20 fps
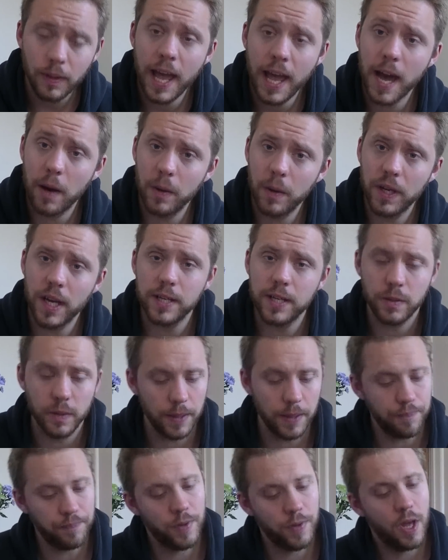How would I do
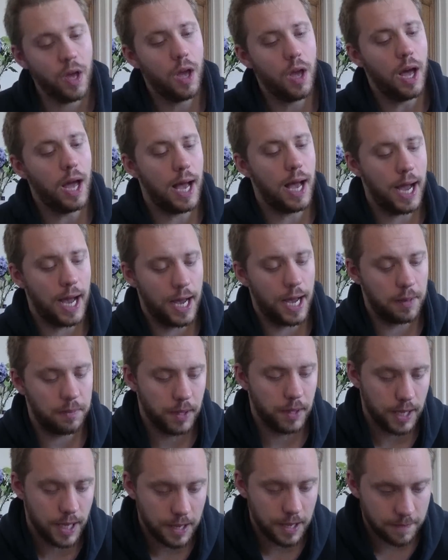it?
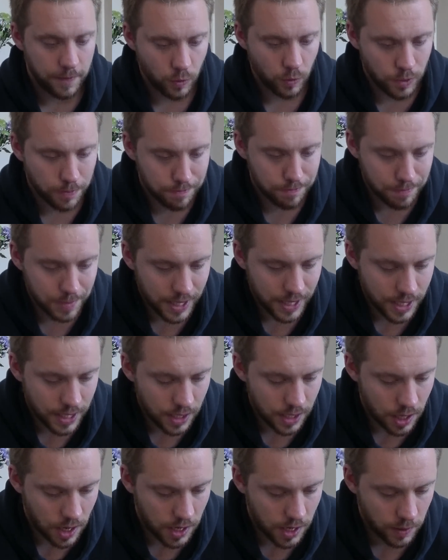If it was
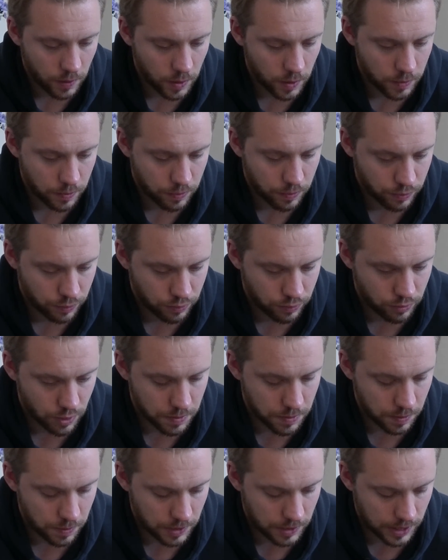me, I would
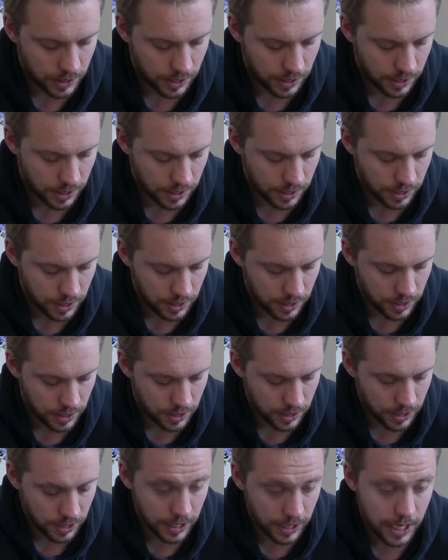probably
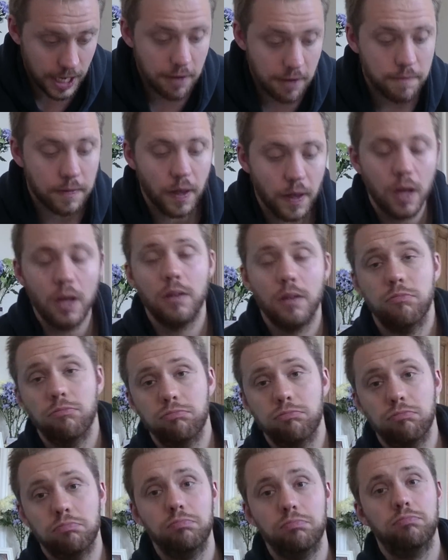either
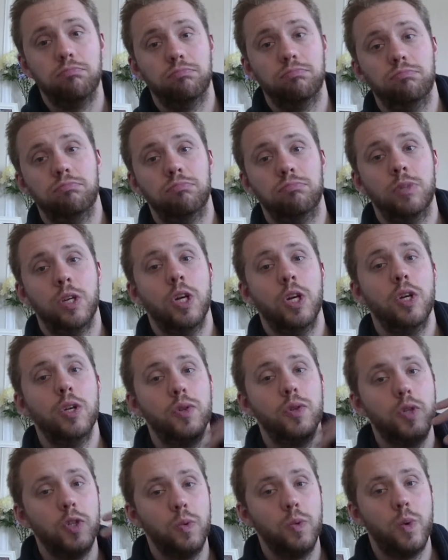
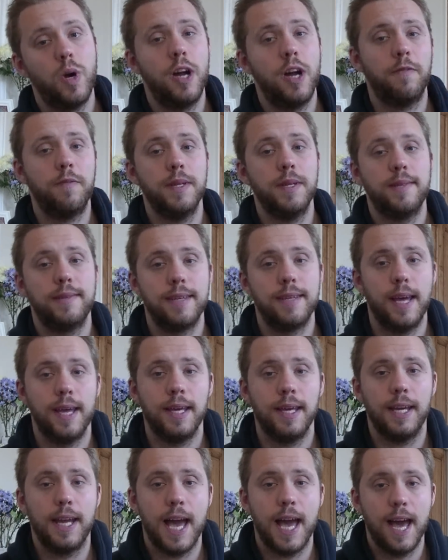do what I've been
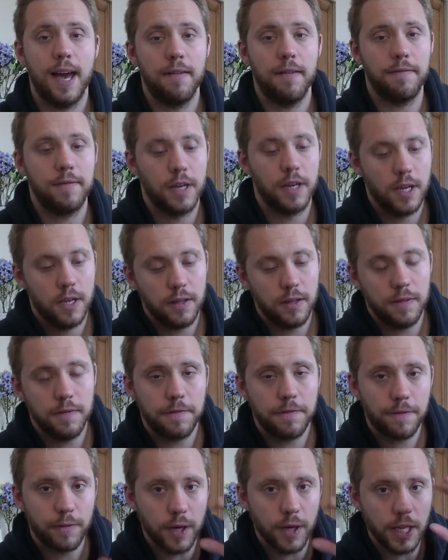saying, have
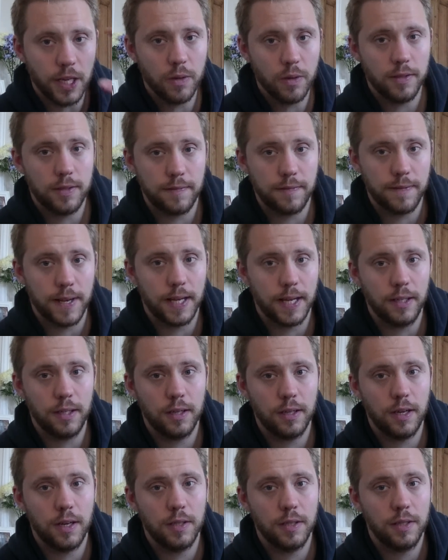3 units of
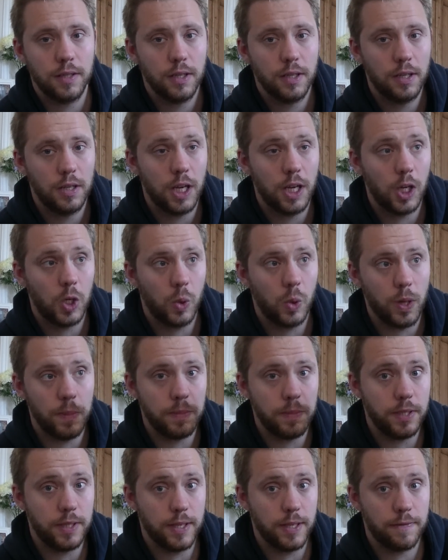Vanguard
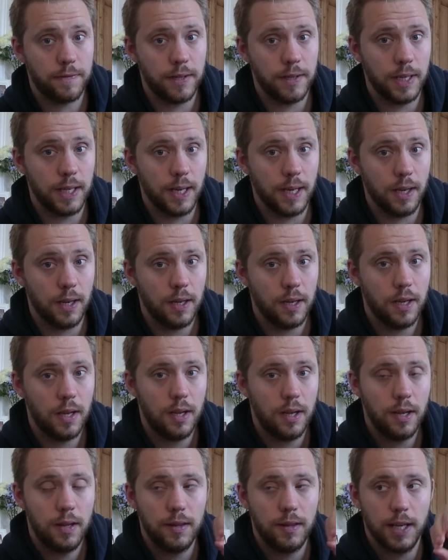equipped differently,
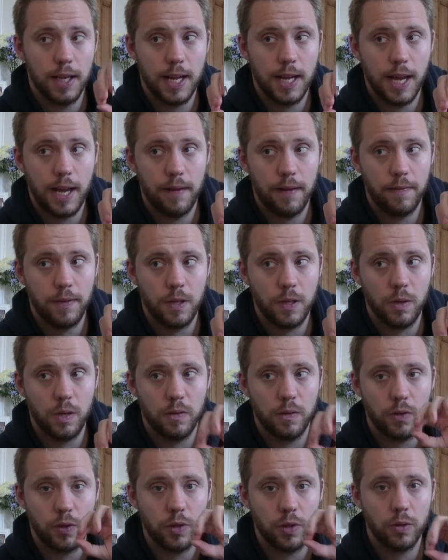then have the
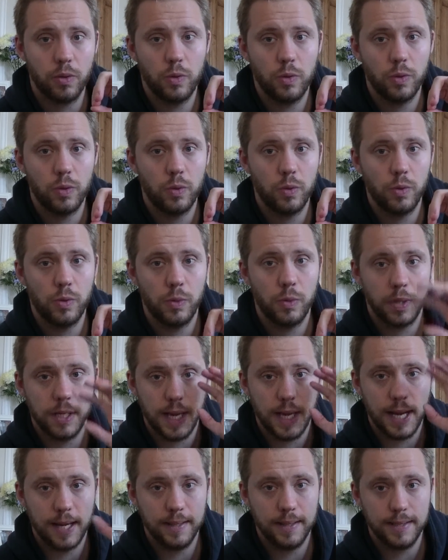unit of Dune Crawlers with
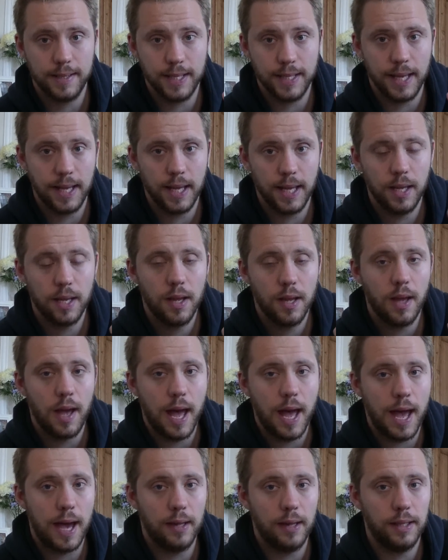the anti-air,
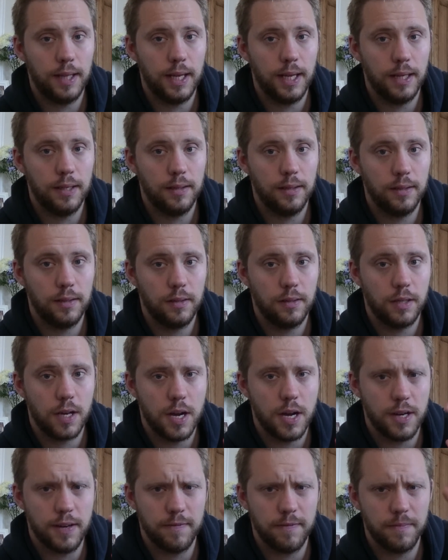and then
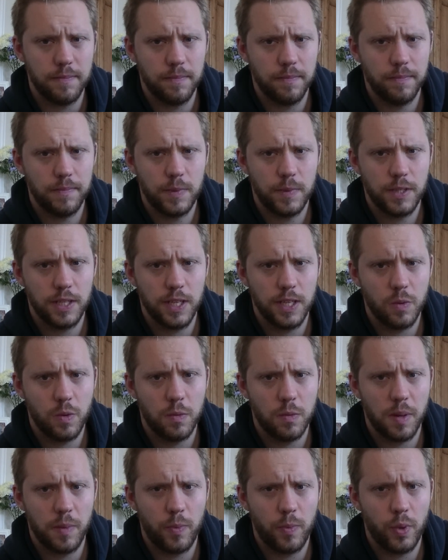kind of see
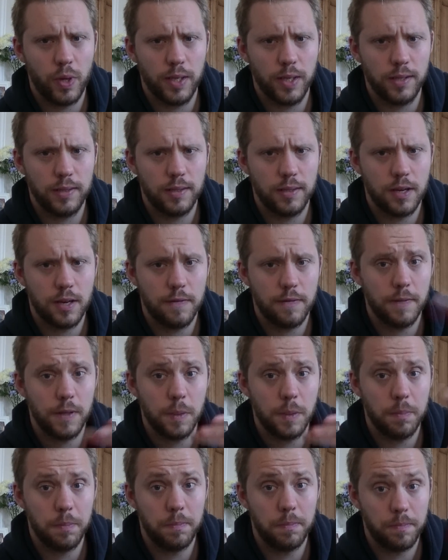what my points are
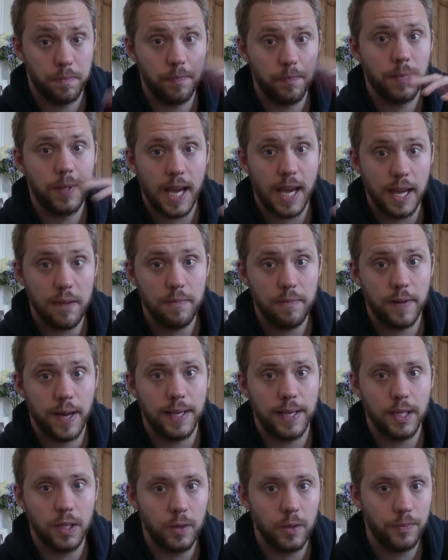for the game
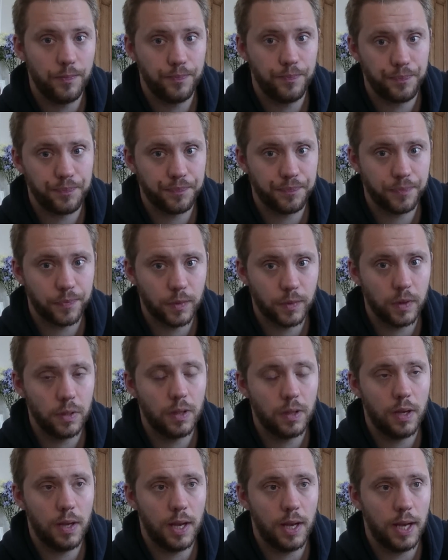value,
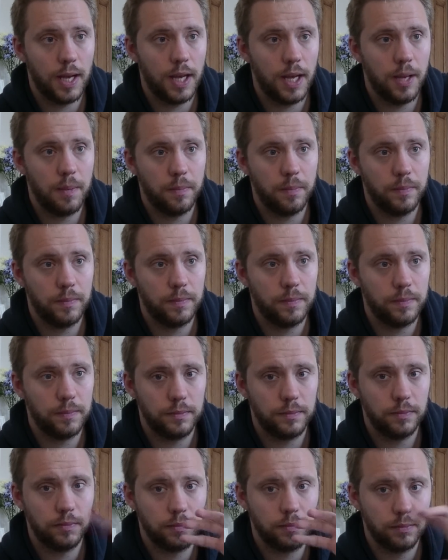going
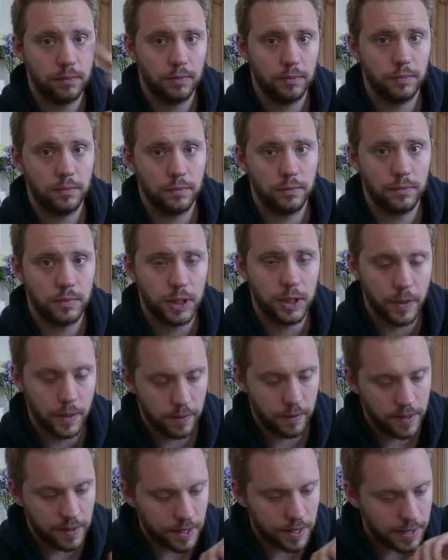
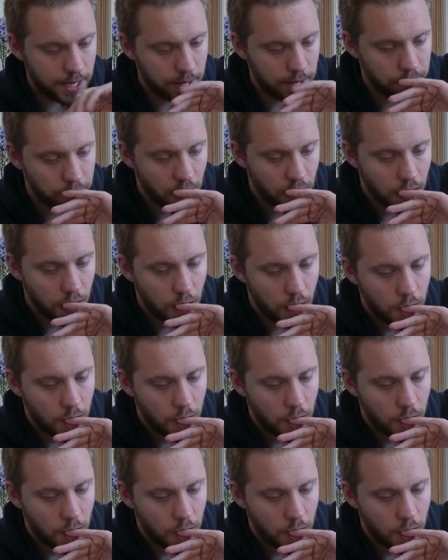around like that.